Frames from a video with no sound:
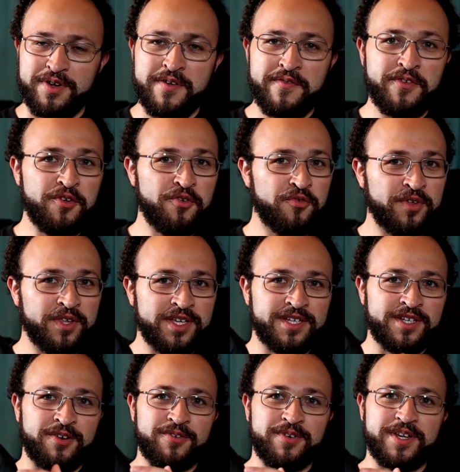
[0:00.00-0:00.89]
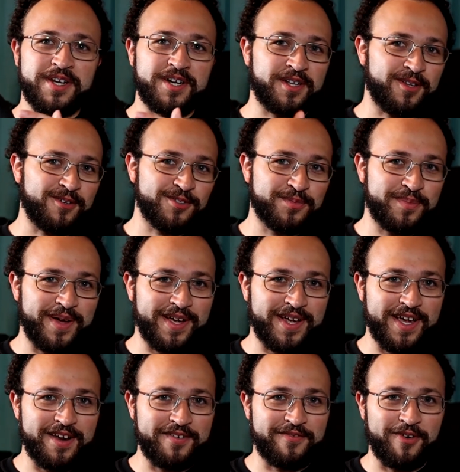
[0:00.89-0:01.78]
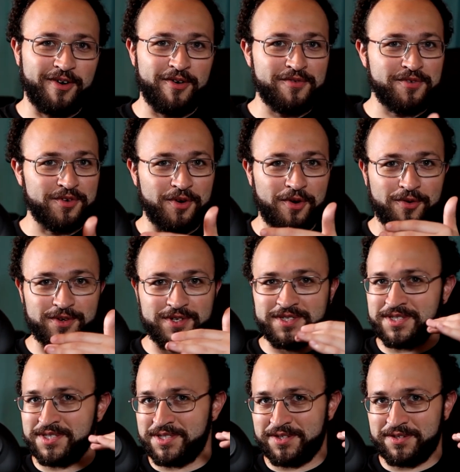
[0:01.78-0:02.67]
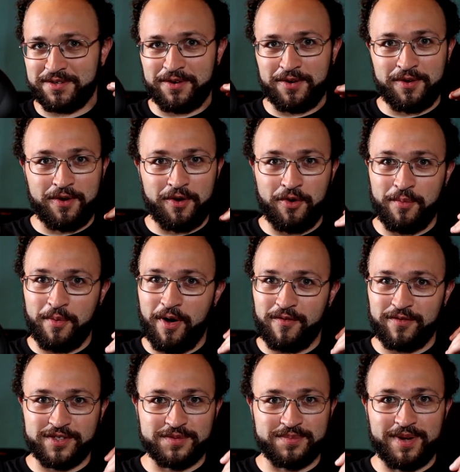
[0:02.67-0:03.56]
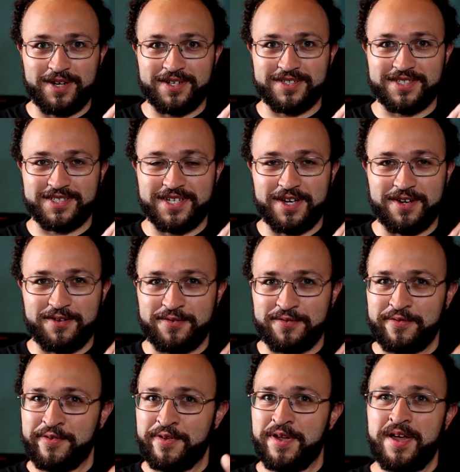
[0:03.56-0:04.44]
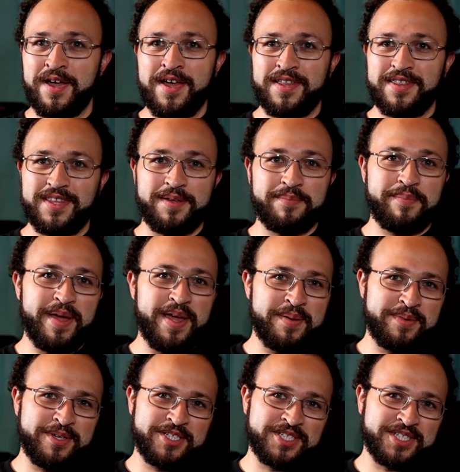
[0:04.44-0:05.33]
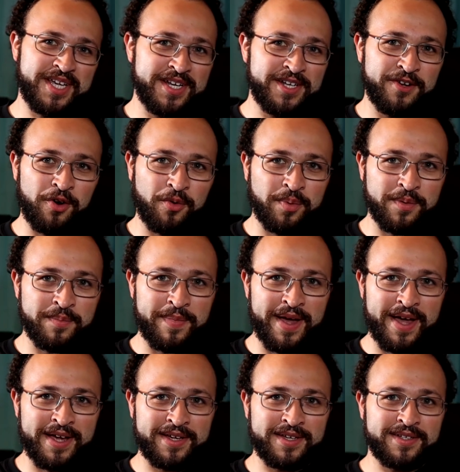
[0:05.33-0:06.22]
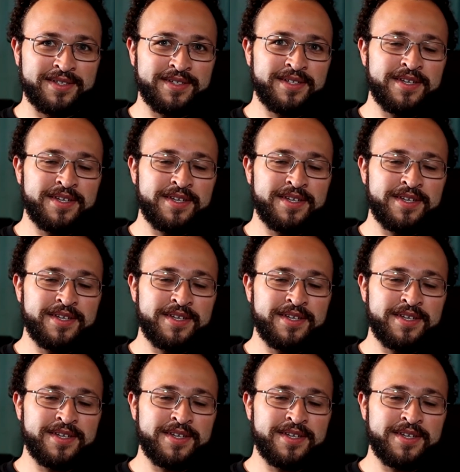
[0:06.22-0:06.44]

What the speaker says: If you really don't need a closed back headphone, you're always in your home office by yourself, then maybe just get an open back.